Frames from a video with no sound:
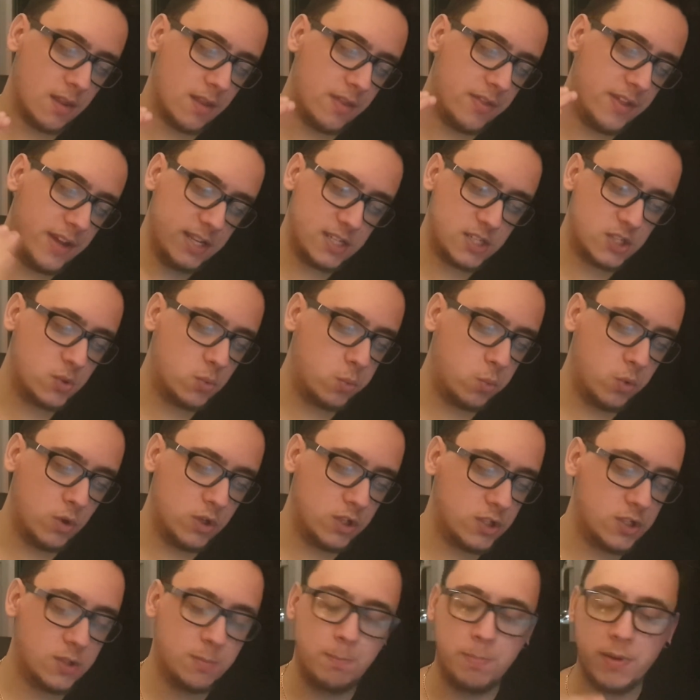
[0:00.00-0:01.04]
This
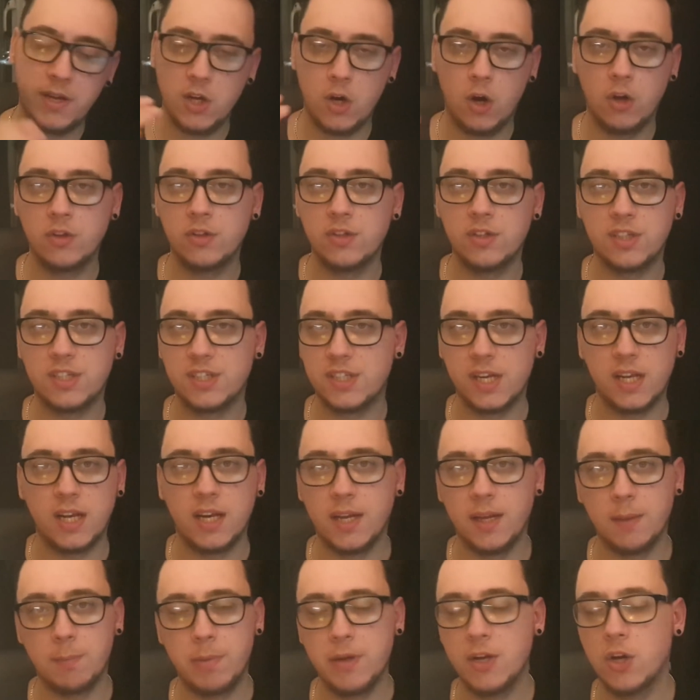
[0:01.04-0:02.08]
was beyond
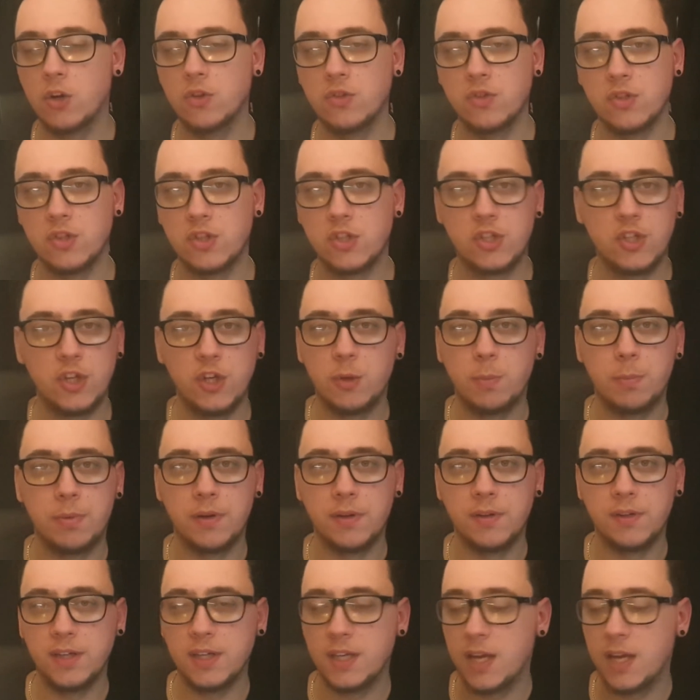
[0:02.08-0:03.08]
silly, beyond stupid.